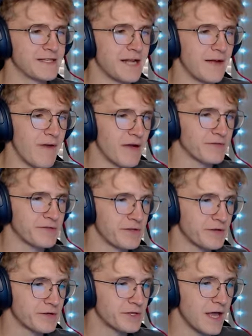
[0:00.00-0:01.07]
and I'm back with
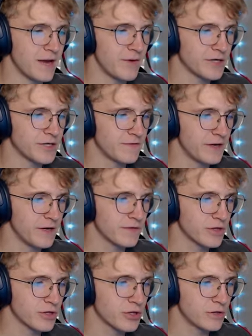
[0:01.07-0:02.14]
another Slime Rancher video.
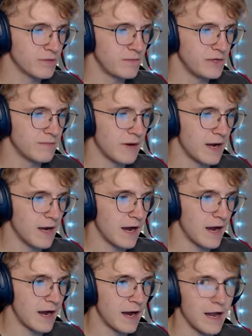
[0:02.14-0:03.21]
This should be
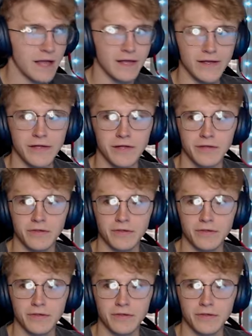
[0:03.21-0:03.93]
my